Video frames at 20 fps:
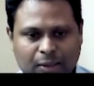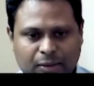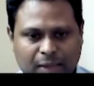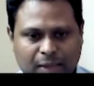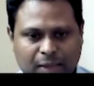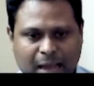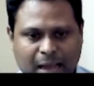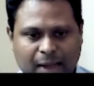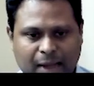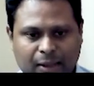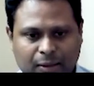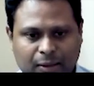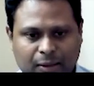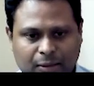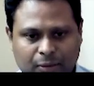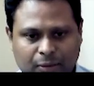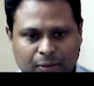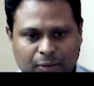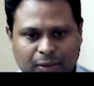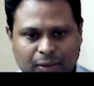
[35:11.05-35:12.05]
the added
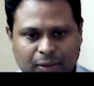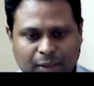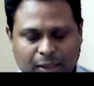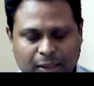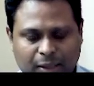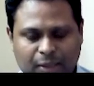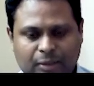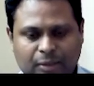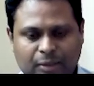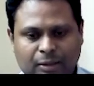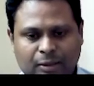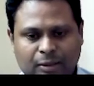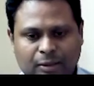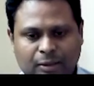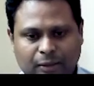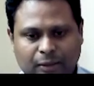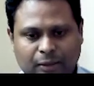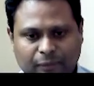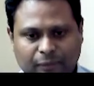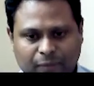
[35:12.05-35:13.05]
caloric heat uh,